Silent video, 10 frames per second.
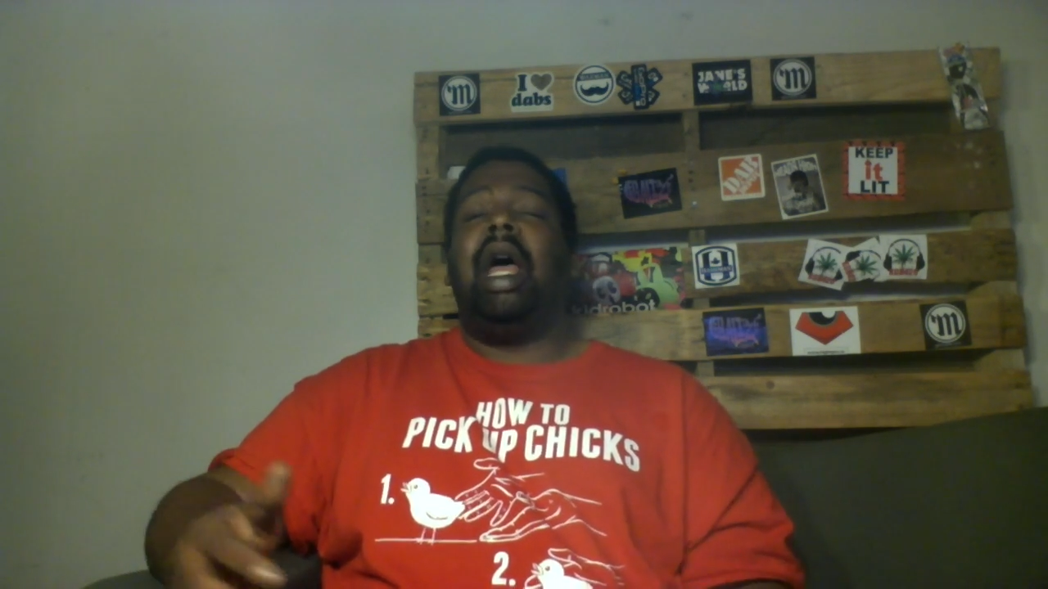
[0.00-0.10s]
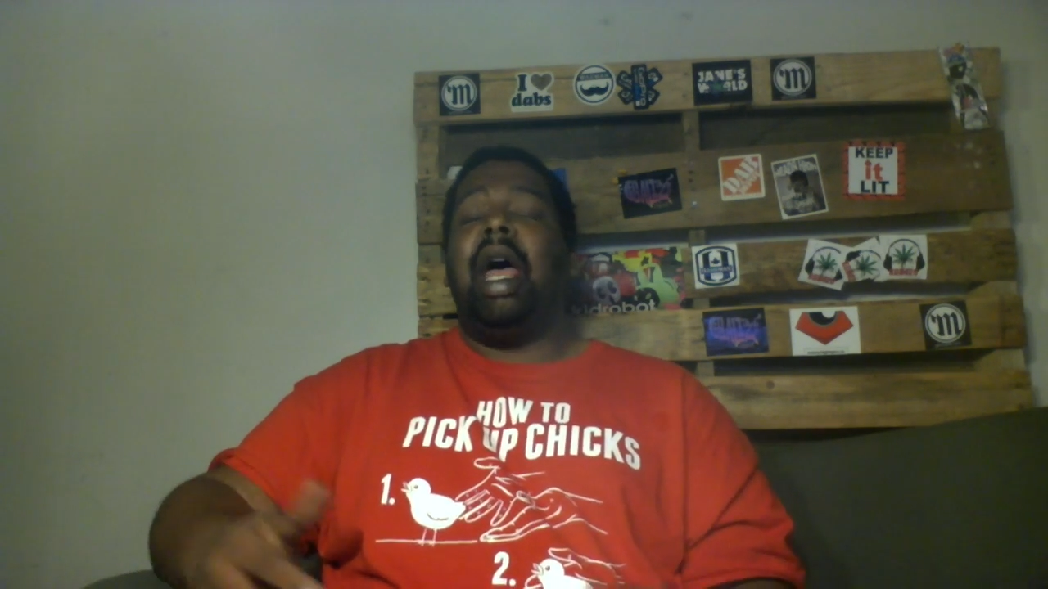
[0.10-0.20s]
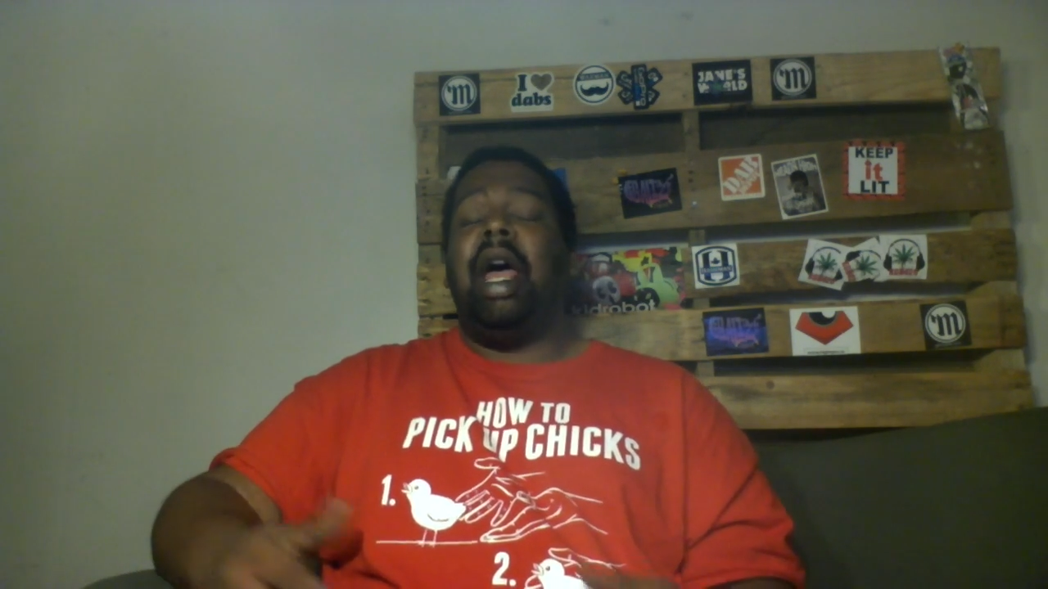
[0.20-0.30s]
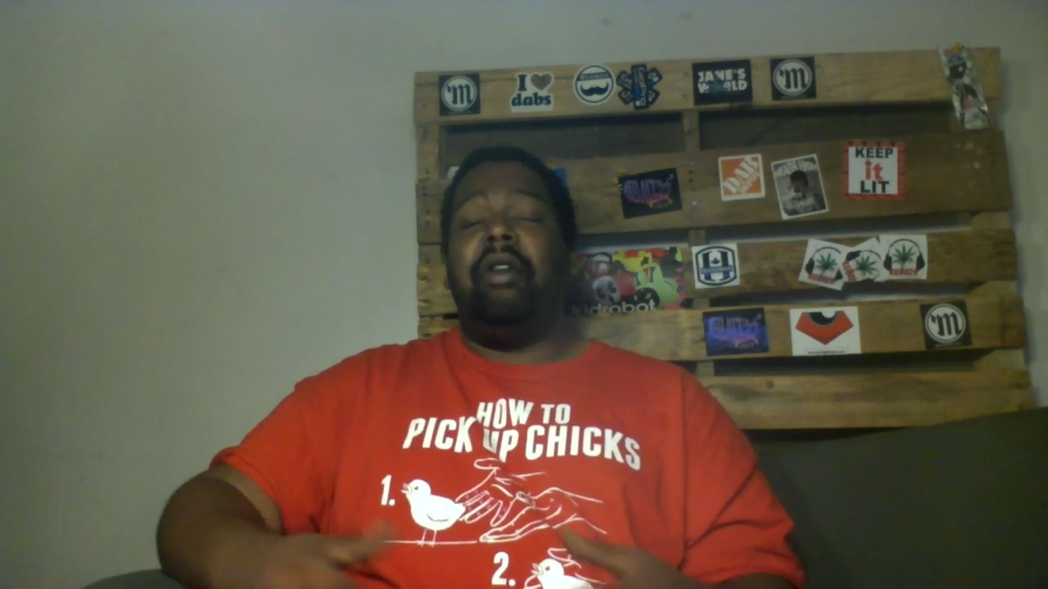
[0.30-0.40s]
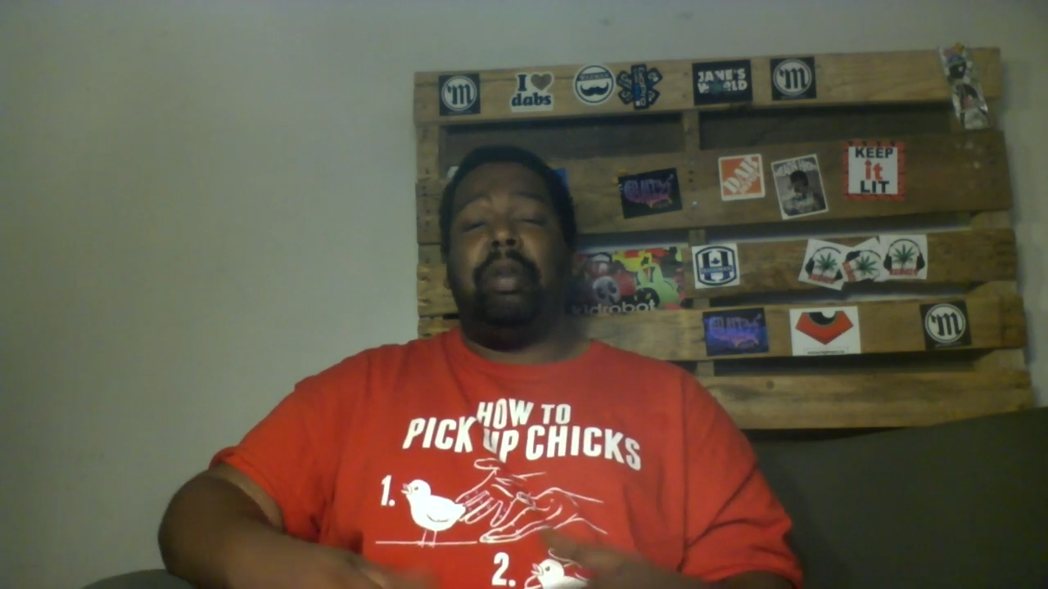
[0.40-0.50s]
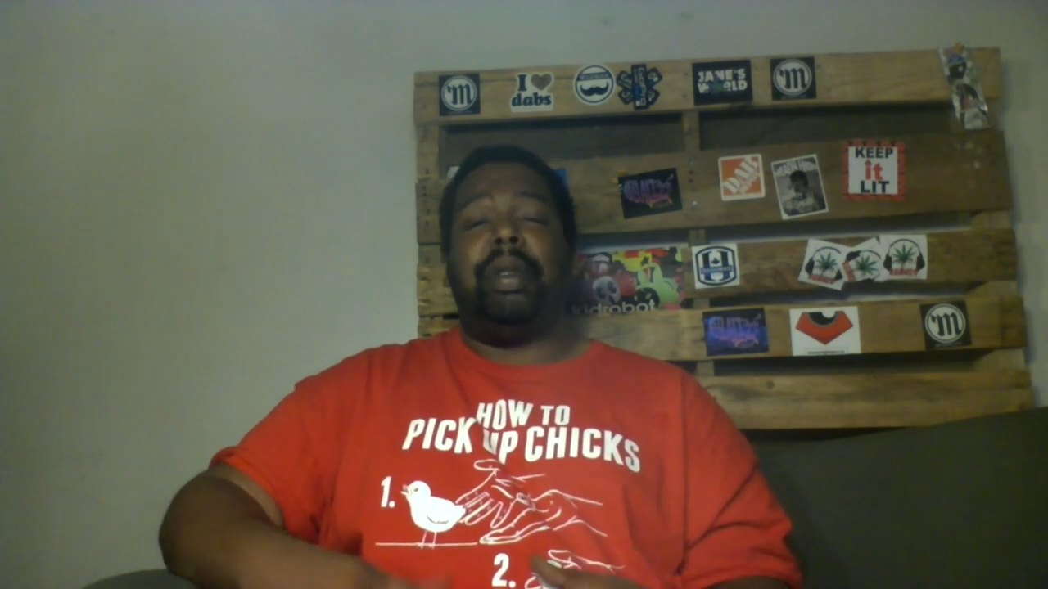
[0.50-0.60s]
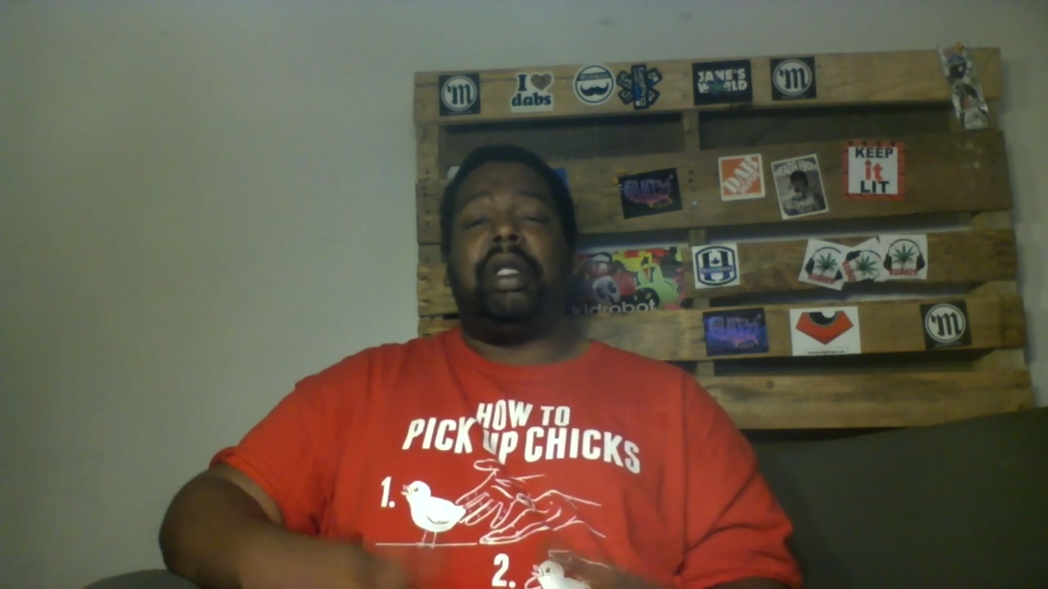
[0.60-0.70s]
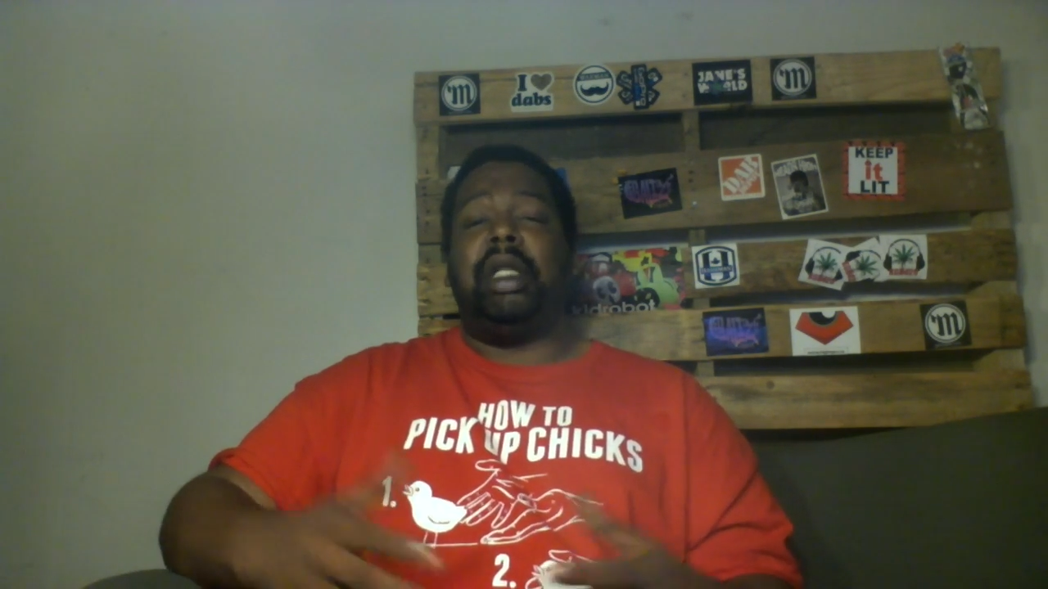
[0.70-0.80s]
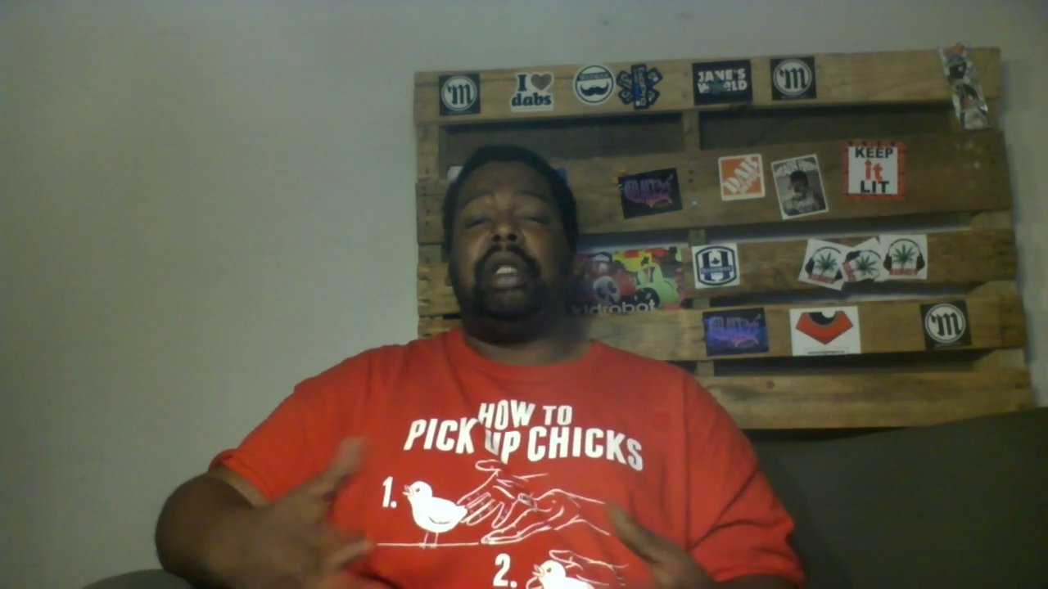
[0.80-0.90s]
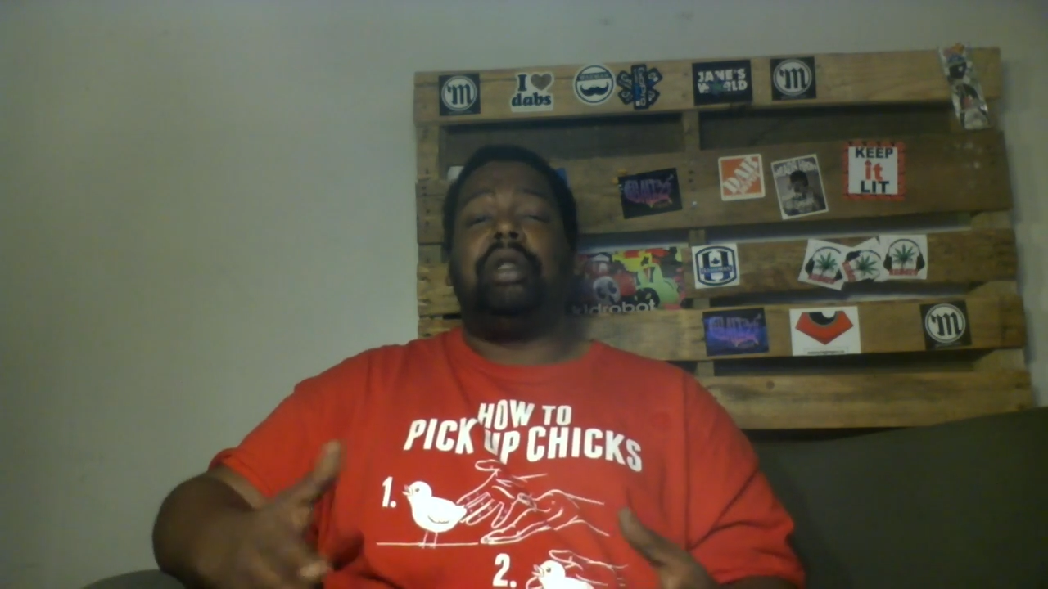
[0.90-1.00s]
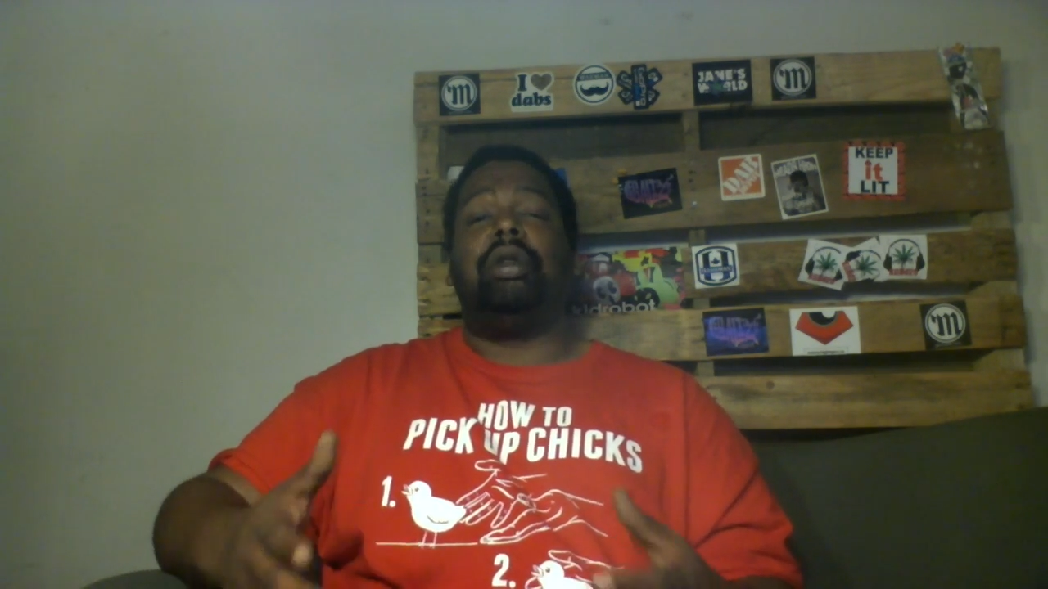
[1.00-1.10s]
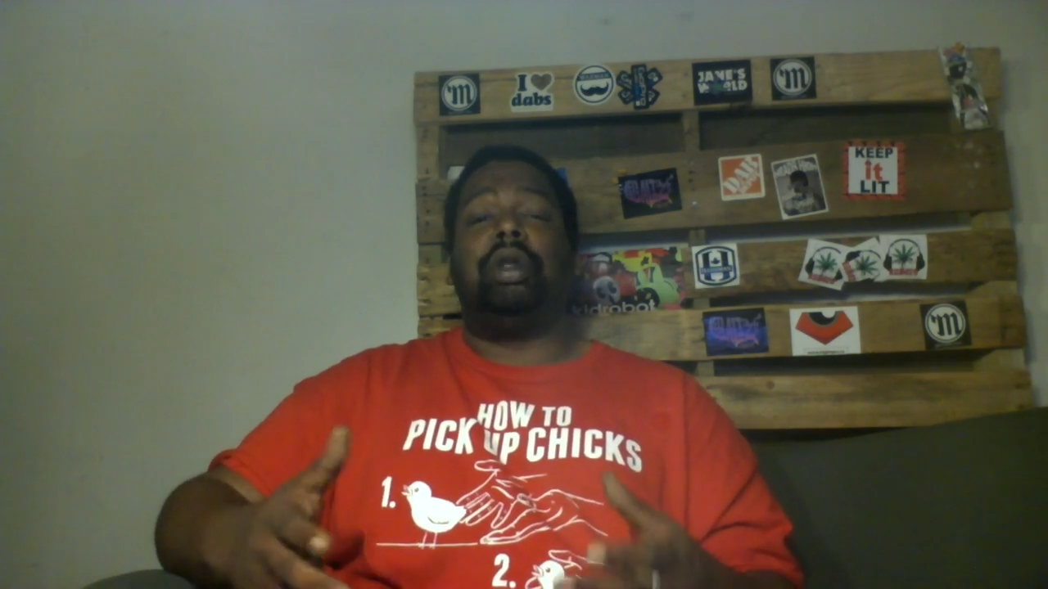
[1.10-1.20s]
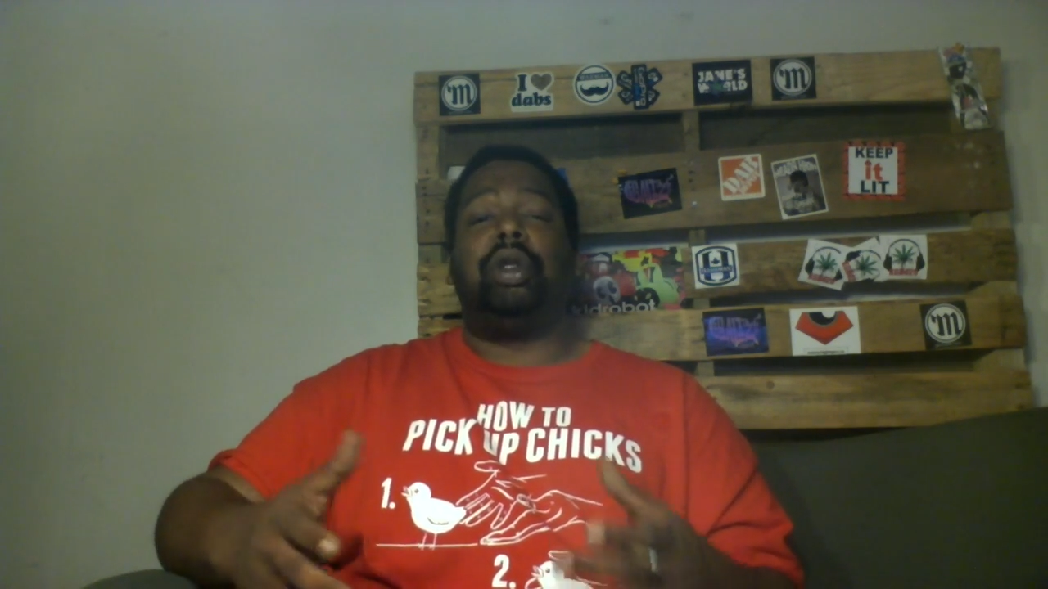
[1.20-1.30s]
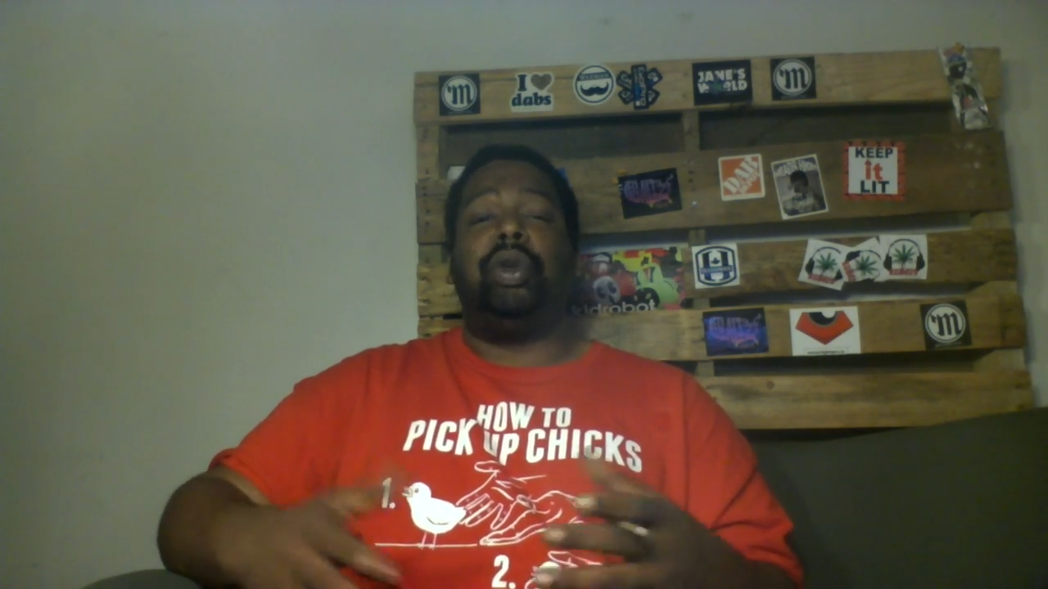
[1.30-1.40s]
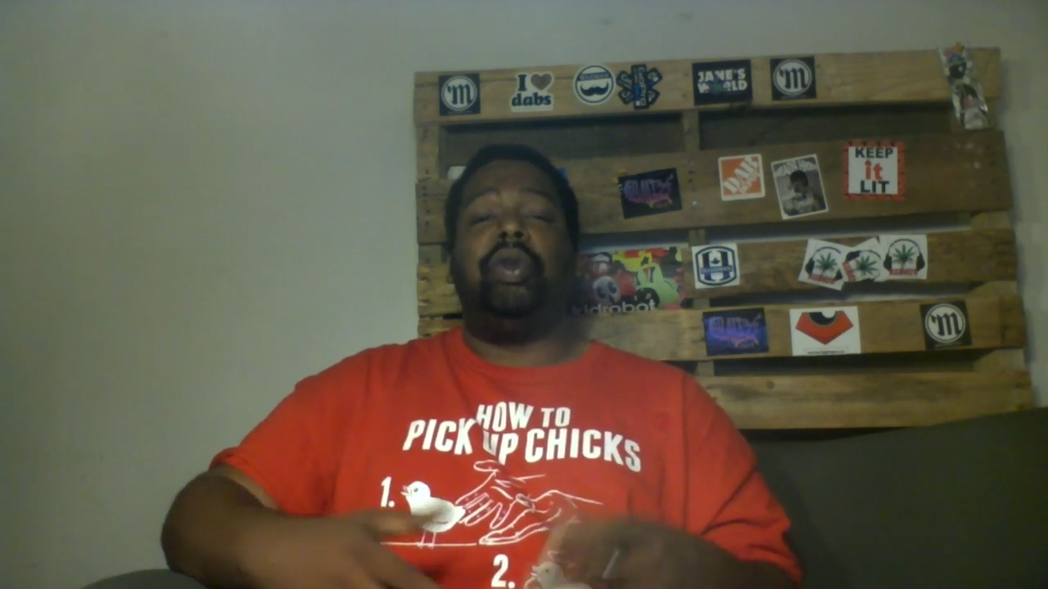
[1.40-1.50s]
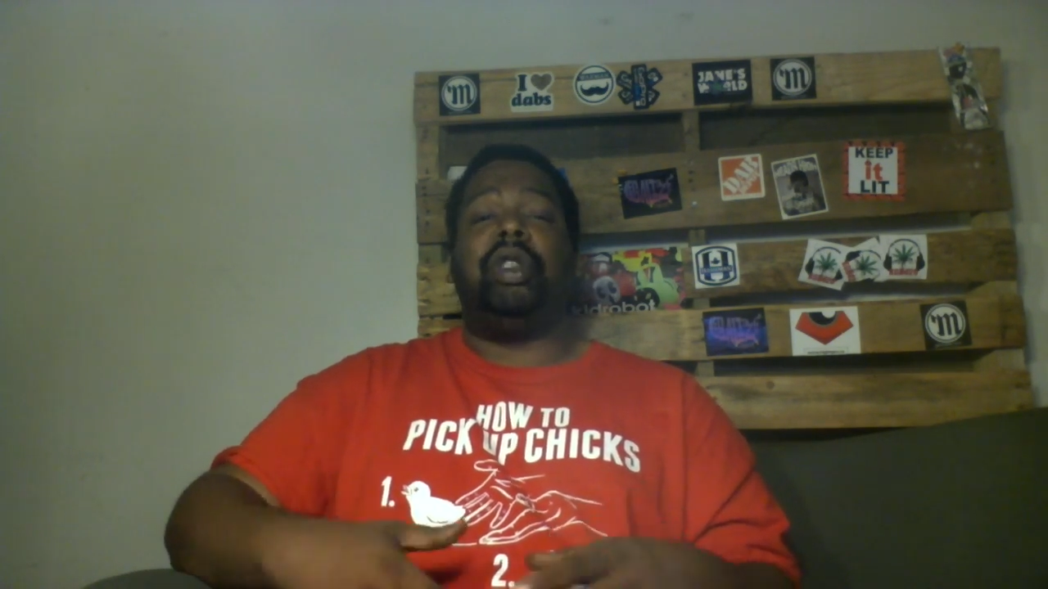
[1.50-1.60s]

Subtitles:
have the potential to